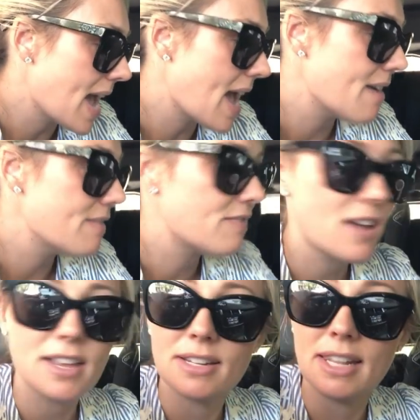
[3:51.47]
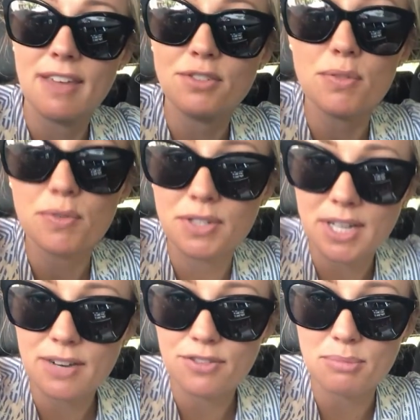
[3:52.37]
have leftover
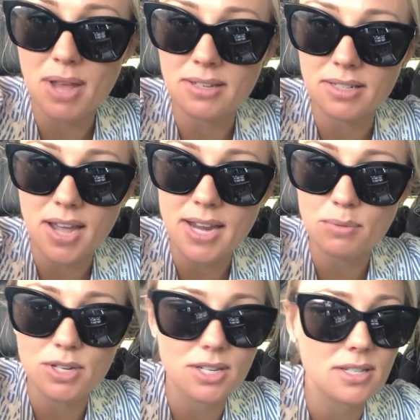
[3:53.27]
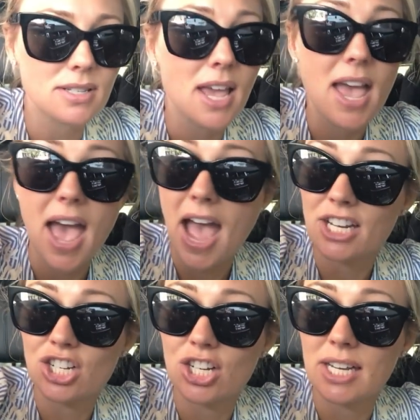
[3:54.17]
dinner from last night, which is
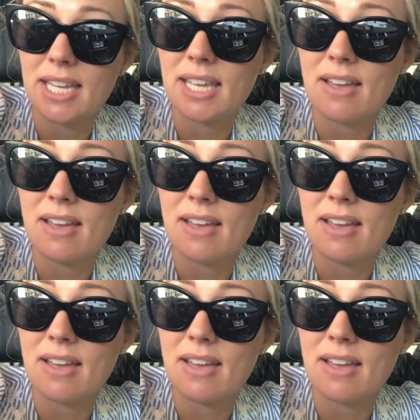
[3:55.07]
actually